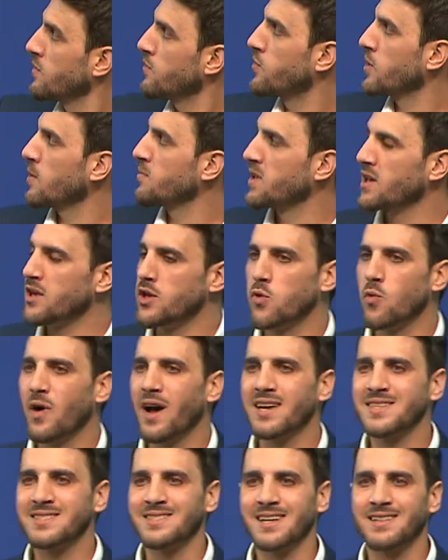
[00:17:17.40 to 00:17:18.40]
from the U
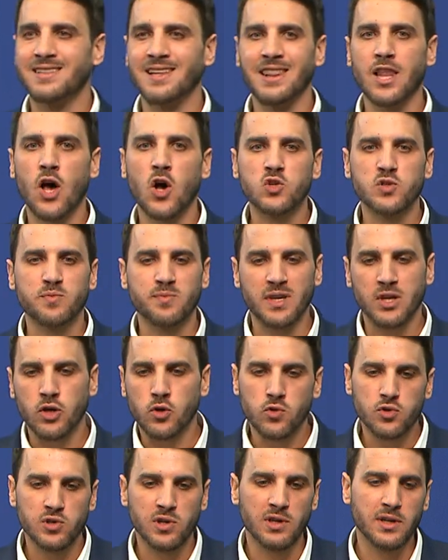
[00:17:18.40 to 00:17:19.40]
S that allows me
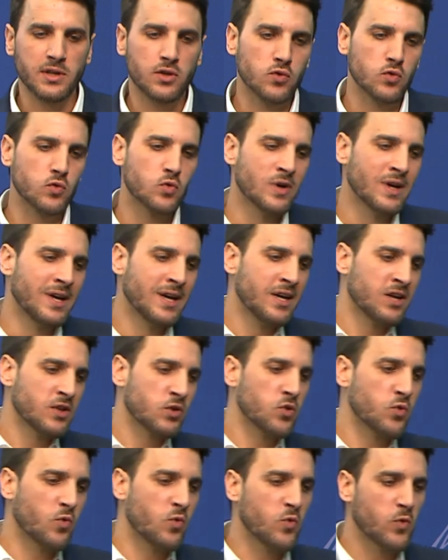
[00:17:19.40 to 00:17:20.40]
crucially to,
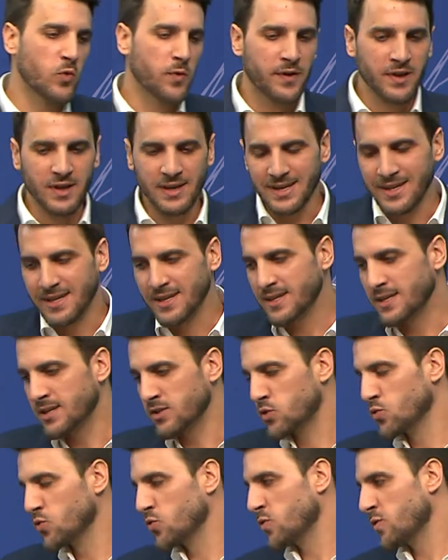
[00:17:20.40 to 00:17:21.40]
to, uh,
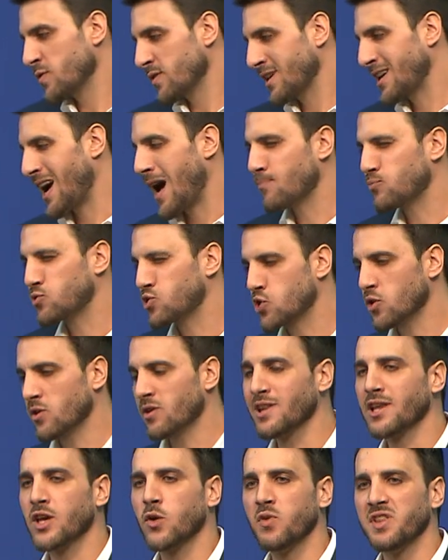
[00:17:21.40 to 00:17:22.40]
to
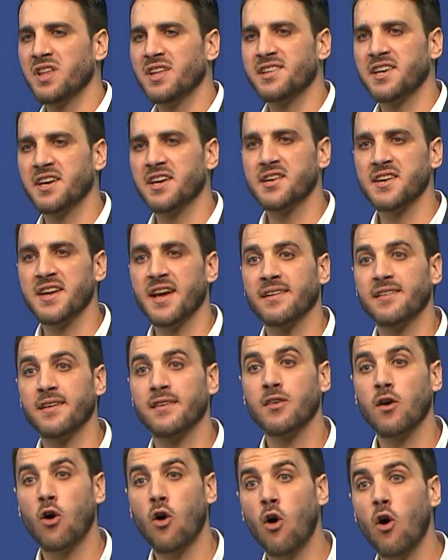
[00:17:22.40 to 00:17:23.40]
capture liquidity
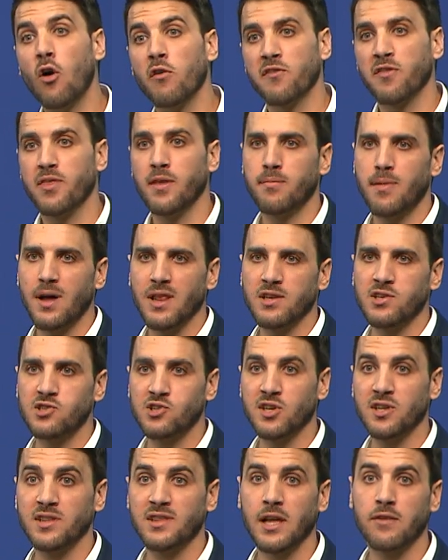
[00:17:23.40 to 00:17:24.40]
created off the balance
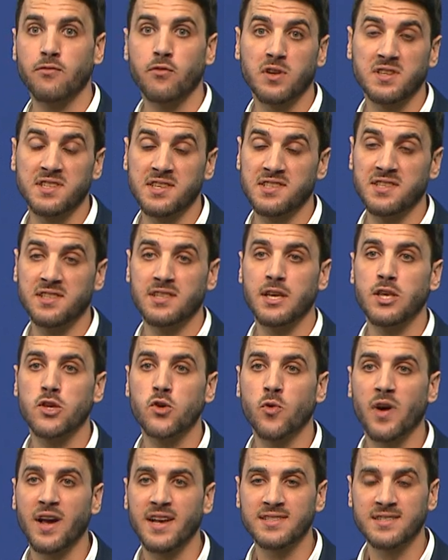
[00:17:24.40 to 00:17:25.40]
sheet that, for instance, in the
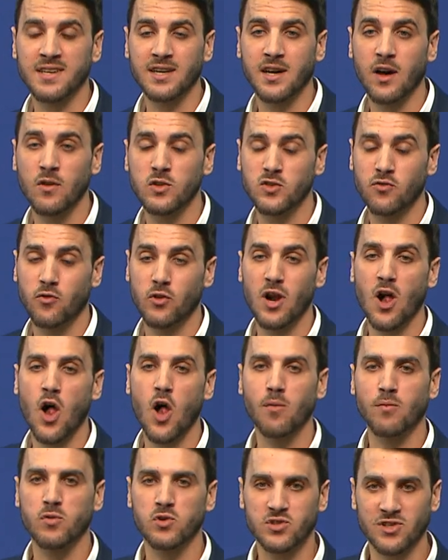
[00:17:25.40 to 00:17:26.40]
U S accounts for
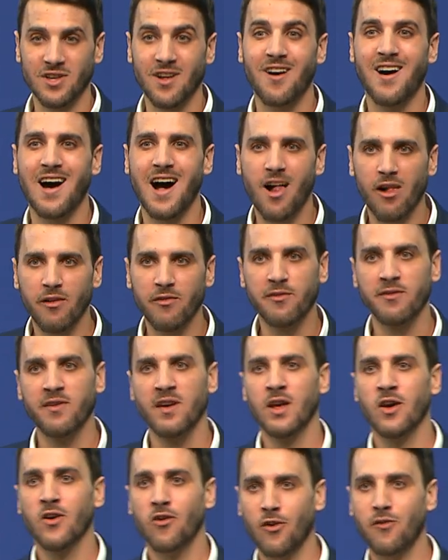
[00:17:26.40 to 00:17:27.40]
almost half
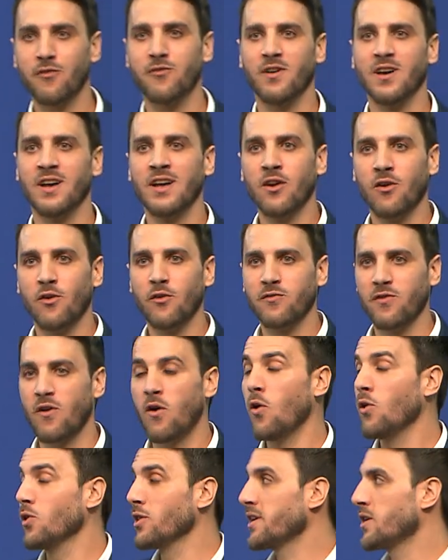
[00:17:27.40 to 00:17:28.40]
of, of
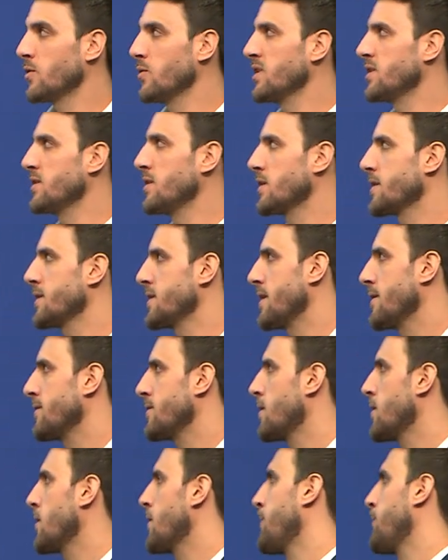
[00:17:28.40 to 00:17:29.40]
all liquidity
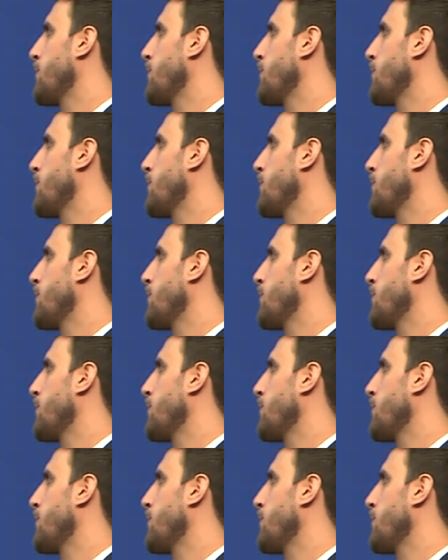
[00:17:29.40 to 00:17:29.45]
created.